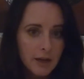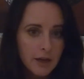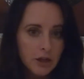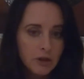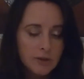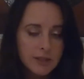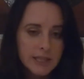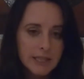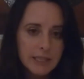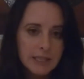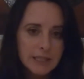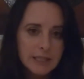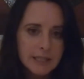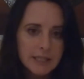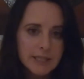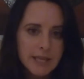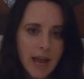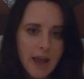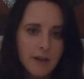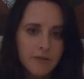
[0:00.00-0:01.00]
New
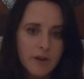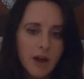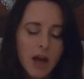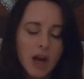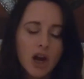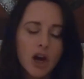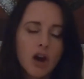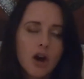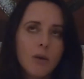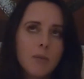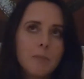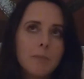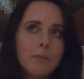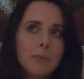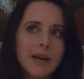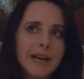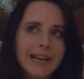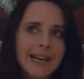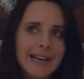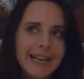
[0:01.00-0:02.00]
Zealanders have
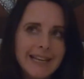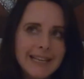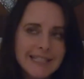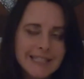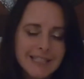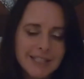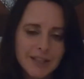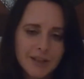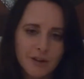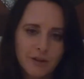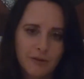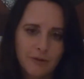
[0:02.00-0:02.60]
complete